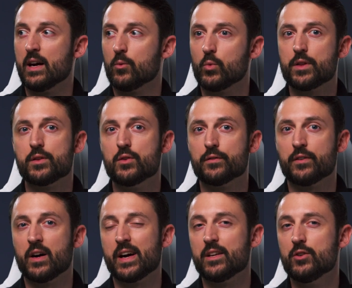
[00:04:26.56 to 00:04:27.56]
Now, with
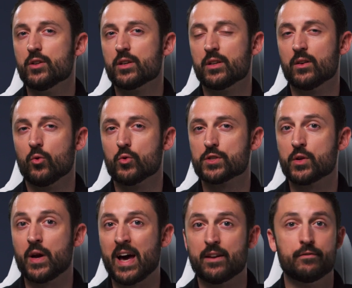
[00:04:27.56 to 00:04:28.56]
Unify, you can
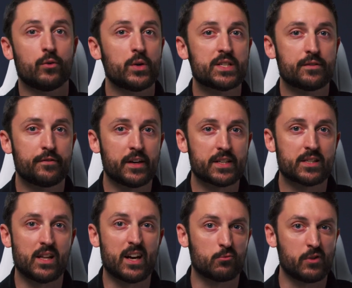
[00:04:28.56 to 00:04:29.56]
also add voice
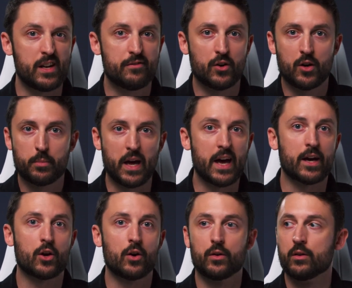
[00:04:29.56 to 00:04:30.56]
effects like reverb,
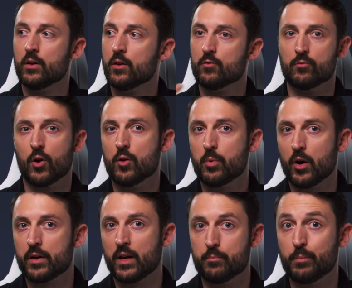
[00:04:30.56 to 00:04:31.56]
echo,
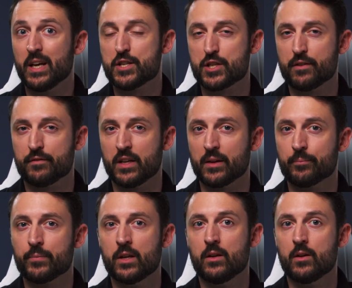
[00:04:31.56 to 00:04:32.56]
robot, and pitch shifting,
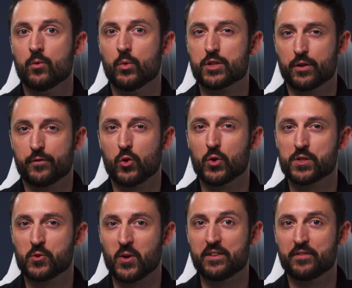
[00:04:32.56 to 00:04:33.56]
which are of
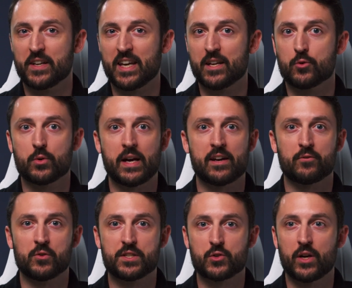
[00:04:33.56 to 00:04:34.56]
course great for getting creative
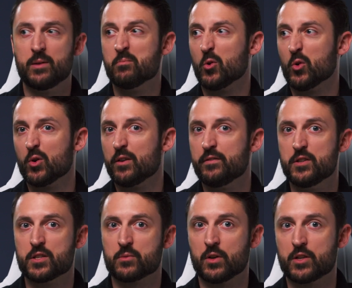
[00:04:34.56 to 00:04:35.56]
on stream or if you
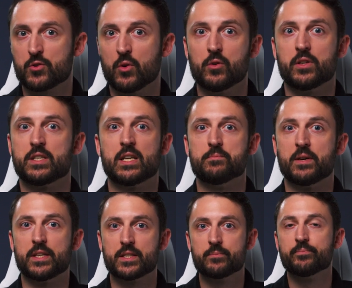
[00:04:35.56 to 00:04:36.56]
just want to troll your
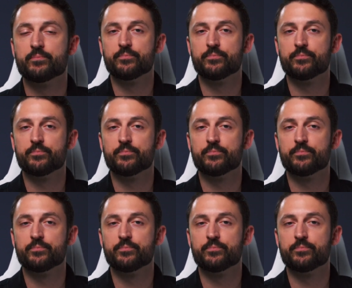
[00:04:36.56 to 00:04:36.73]
teammates.